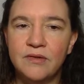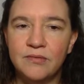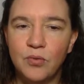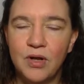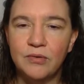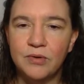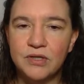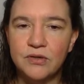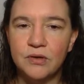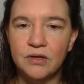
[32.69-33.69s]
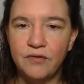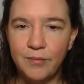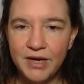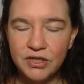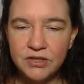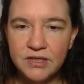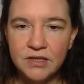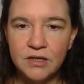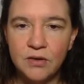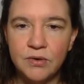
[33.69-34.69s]
well, what is called information-set
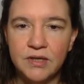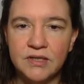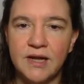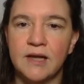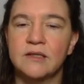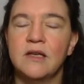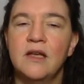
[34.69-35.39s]
decoding attacks